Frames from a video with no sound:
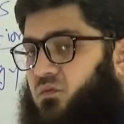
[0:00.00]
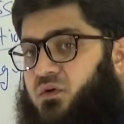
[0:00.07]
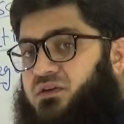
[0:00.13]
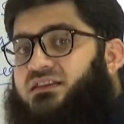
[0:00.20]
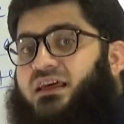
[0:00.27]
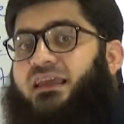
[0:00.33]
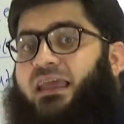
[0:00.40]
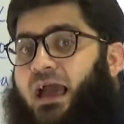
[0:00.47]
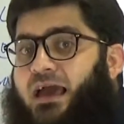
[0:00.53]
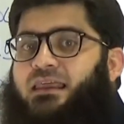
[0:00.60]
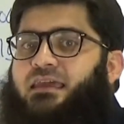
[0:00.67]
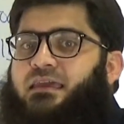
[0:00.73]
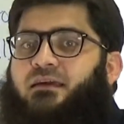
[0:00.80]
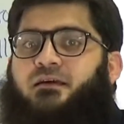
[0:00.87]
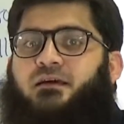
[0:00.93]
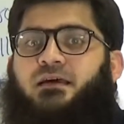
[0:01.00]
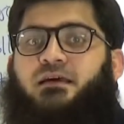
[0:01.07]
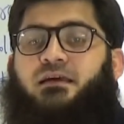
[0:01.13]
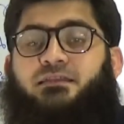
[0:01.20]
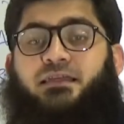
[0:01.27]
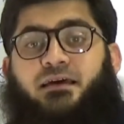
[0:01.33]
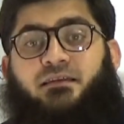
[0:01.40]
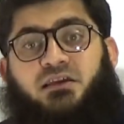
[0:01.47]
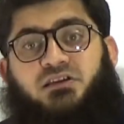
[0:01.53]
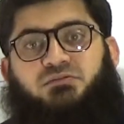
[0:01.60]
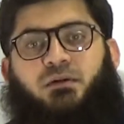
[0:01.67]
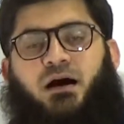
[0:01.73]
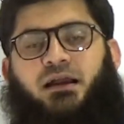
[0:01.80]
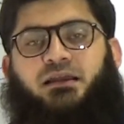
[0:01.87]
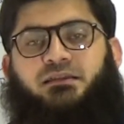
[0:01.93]
which they carry. The rich
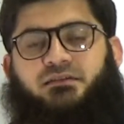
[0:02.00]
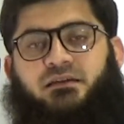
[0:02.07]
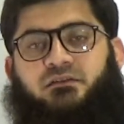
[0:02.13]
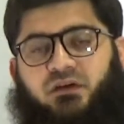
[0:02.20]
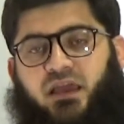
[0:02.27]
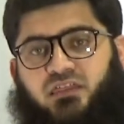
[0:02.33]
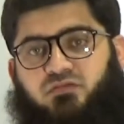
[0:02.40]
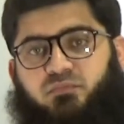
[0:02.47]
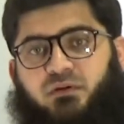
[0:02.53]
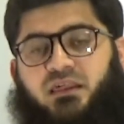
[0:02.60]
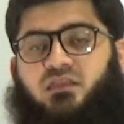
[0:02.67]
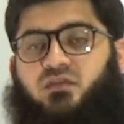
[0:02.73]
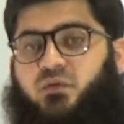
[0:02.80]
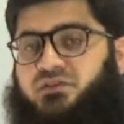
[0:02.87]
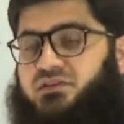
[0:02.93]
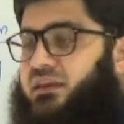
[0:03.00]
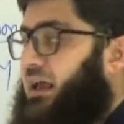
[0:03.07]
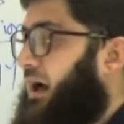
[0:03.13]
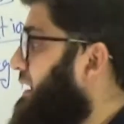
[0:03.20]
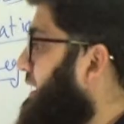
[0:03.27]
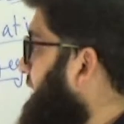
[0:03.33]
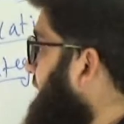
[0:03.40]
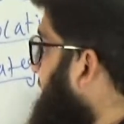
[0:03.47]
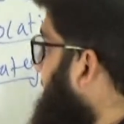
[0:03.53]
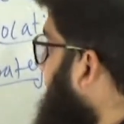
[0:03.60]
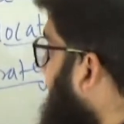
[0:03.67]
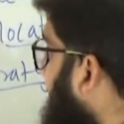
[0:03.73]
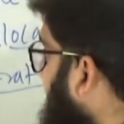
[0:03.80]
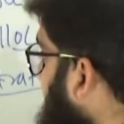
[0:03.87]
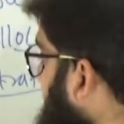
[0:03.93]
market experience which they carry
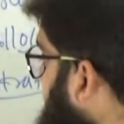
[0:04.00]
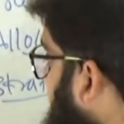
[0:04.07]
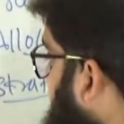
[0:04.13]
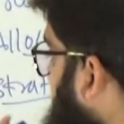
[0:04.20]
help them